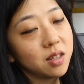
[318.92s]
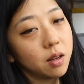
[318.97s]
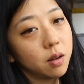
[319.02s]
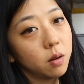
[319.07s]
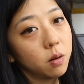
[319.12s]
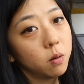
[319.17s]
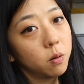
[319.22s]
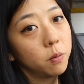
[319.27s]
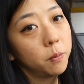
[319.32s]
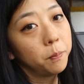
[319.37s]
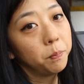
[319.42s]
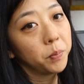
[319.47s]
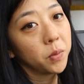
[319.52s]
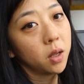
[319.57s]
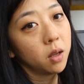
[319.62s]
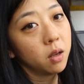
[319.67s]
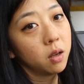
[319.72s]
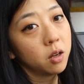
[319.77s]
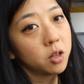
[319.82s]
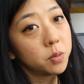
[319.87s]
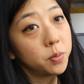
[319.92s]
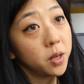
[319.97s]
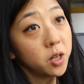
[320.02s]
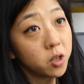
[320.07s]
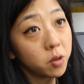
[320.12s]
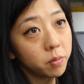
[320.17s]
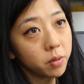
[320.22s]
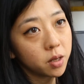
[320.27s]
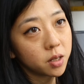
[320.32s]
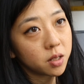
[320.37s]
so Sponge
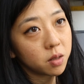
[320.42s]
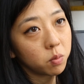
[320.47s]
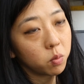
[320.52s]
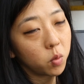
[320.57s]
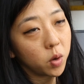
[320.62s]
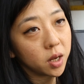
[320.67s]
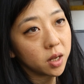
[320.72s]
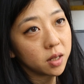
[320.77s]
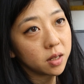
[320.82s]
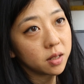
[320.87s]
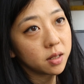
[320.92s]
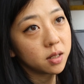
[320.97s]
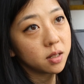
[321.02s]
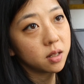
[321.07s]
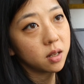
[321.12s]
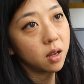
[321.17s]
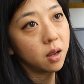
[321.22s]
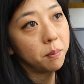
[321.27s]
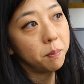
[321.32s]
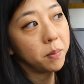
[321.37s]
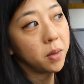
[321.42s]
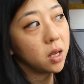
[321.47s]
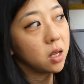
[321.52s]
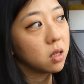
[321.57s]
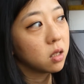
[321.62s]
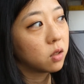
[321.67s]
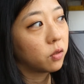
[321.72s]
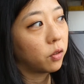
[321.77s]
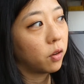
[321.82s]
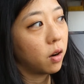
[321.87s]
Urbanism was a
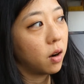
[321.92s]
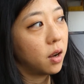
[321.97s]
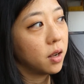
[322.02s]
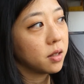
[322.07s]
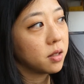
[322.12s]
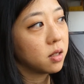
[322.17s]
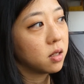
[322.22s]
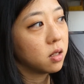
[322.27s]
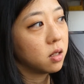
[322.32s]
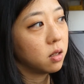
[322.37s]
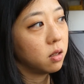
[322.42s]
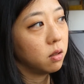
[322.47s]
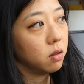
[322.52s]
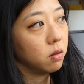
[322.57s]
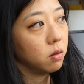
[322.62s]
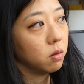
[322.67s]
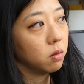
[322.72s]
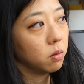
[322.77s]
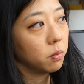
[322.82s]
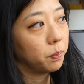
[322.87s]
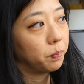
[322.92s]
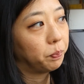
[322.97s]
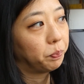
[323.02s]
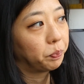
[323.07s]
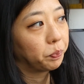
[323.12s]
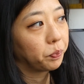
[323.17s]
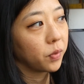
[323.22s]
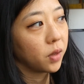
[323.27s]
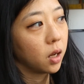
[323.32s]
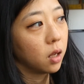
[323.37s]
means for us to
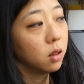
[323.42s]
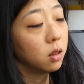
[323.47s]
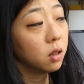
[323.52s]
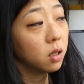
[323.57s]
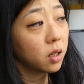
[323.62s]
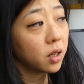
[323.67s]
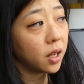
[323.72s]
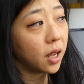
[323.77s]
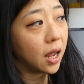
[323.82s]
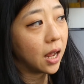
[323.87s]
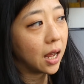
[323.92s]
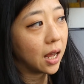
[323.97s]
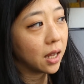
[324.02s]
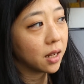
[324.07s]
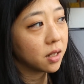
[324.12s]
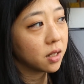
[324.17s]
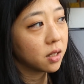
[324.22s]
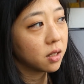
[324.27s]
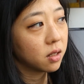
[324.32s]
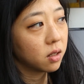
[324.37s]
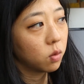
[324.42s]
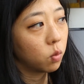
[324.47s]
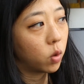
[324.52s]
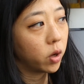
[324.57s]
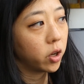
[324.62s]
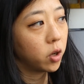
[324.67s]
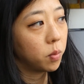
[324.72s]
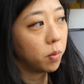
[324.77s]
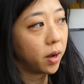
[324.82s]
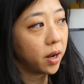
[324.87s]
look at
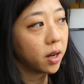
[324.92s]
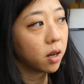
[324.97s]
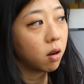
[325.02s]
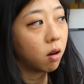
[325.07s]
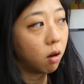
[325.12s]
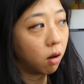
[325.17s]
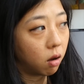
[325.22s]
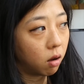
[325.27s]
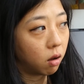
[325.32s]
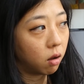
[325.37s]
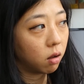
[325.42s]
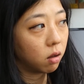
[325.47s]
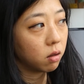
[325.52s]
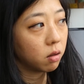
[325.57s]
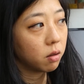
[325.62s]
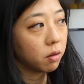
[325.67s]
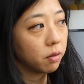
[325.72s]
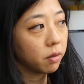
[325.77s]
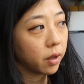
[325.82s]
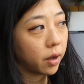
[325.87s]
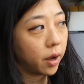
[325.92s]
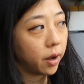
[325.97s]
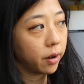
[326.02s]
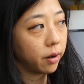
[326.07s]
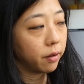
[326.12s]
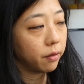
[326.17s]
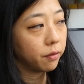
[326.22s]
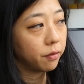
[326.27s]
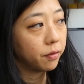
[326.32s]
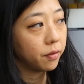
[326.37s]
what you might call the kind
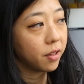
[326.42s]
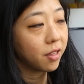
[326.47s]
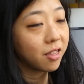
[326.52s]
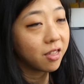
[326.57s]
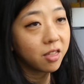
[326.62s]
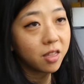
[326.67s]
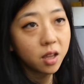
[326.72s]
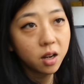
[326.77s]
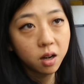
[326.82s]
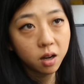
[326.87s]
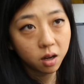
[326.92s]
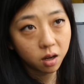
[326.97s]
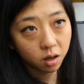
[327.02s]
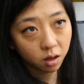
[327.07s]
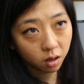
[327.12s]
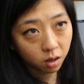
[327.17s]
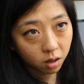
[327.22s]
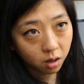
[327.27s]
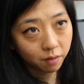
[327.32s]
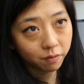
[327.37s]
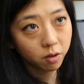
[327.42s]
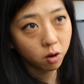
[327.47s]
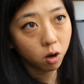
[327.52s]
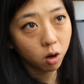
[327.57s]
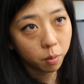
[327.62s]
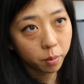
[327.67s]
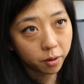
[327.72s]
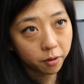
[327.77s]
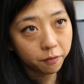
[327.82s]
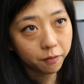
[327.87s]
of thinning of the urban